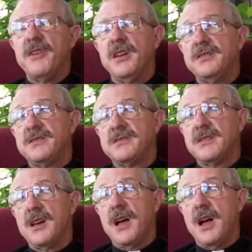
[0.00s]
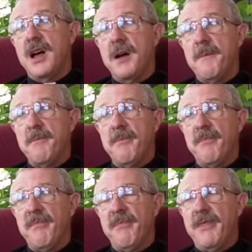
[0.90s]
things.
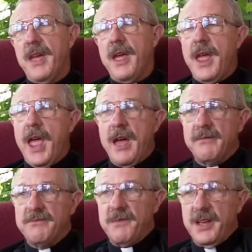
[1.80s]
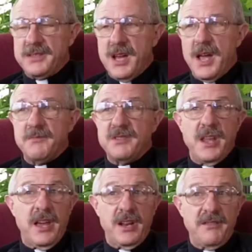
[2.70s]
They have at times
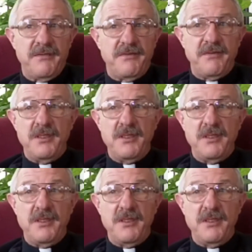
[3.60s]
negative